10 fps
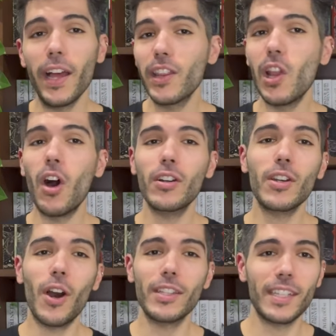long
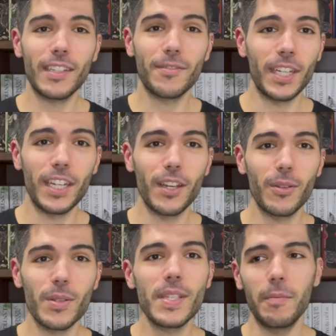content
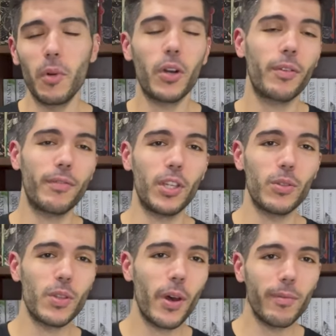videos, more
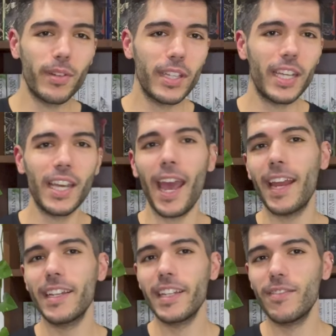reviews hopefully,
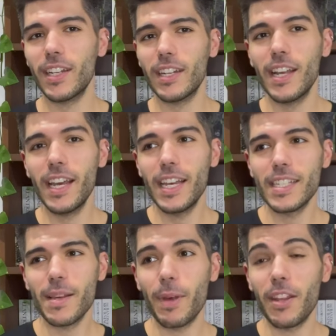and even
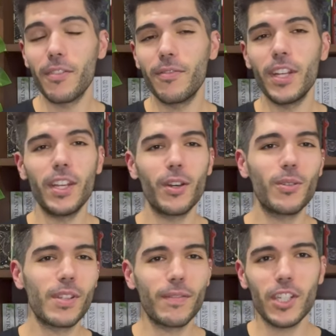some other
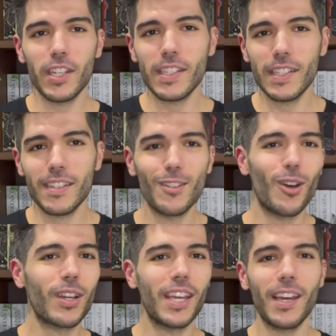videos of just
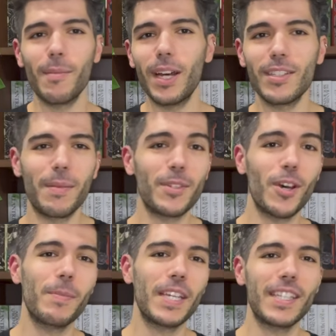talking about some
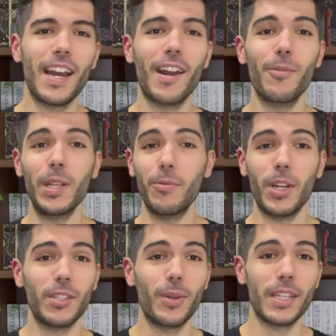topics that I really
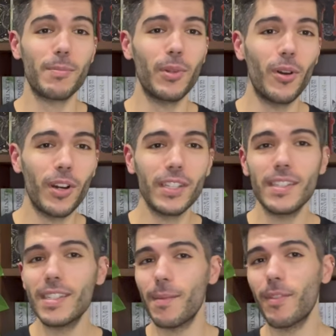want to explore,
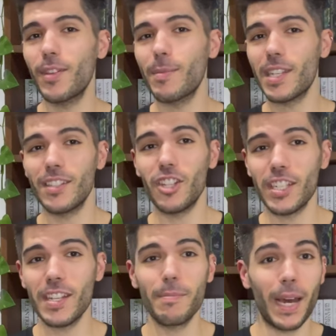some of them
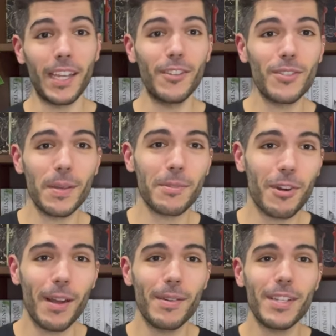suggested by you
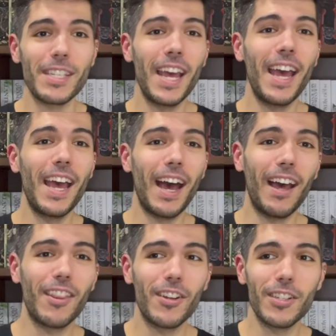subscribers,
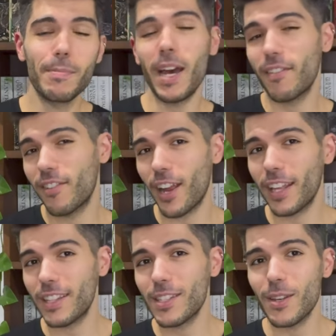others by
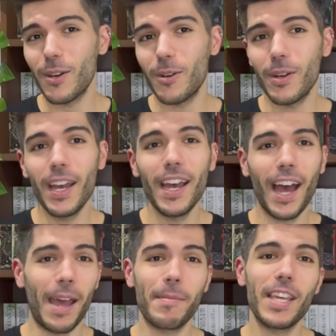friends, so
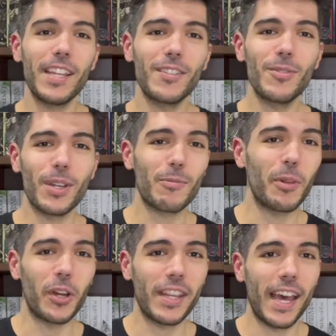I'm keen to
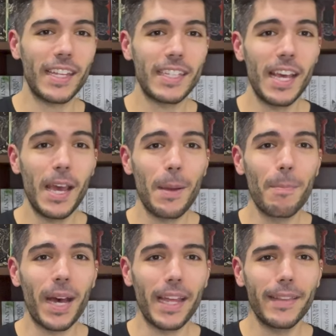explore that.
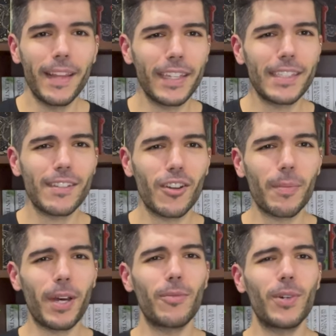But let's talk
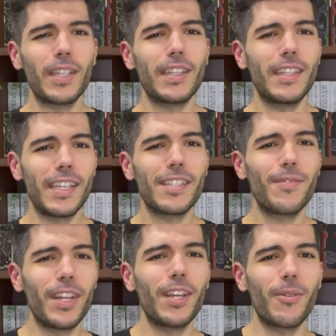about what this
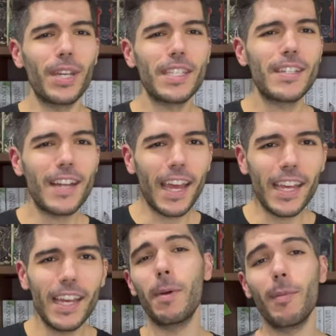video is today.
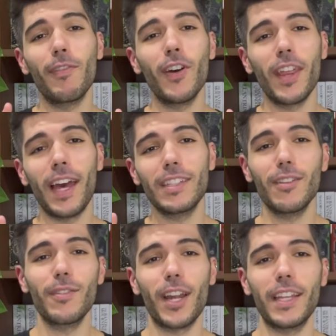But before that,
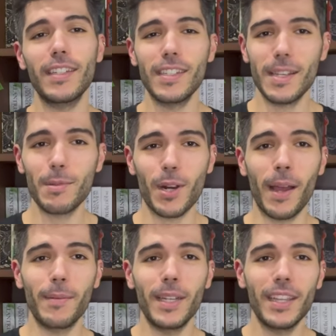don't forget,
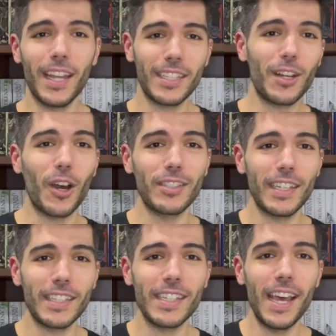subscribe, like the
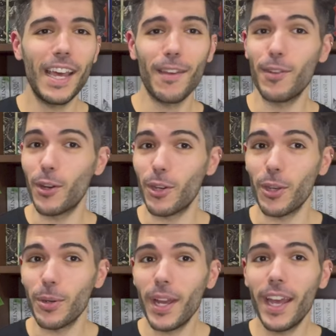content if you're new,